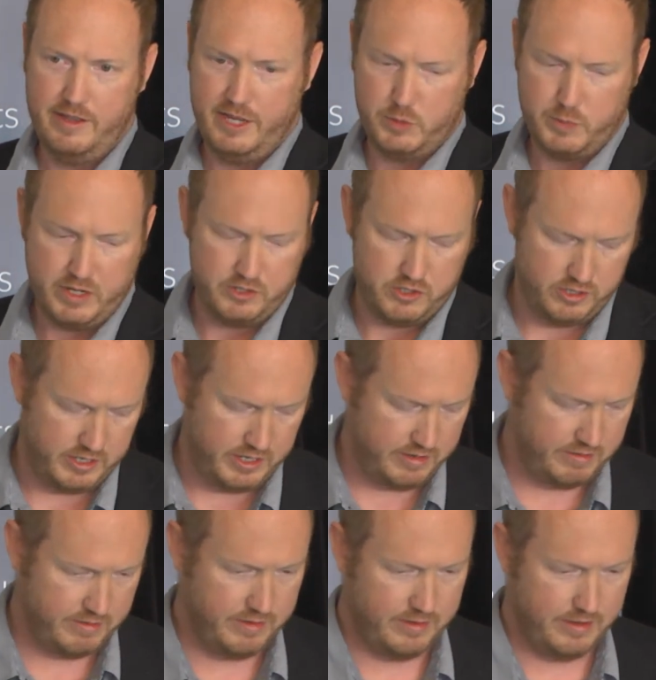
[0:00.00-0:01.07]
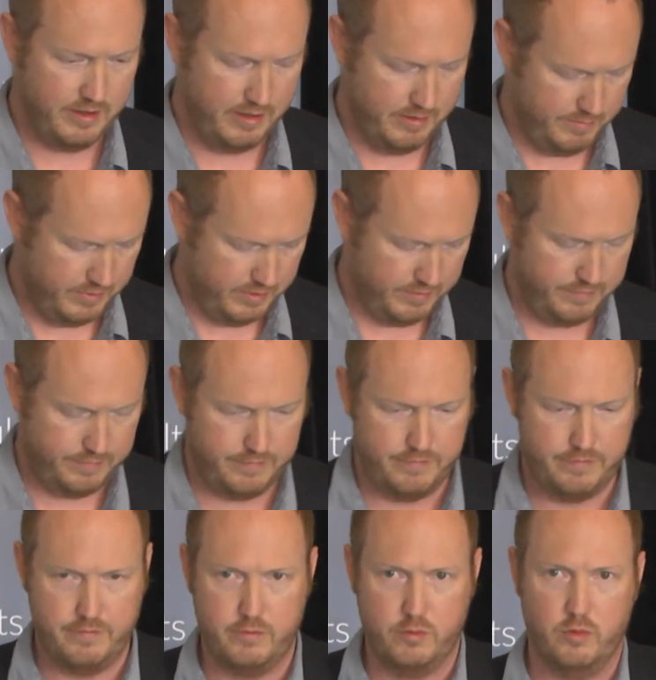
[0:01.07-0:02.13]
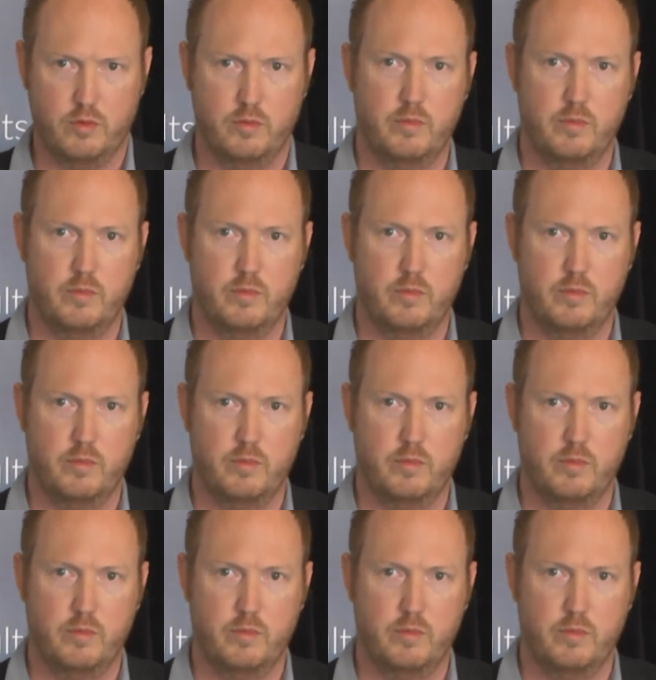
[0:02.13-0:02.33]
it's been a journey for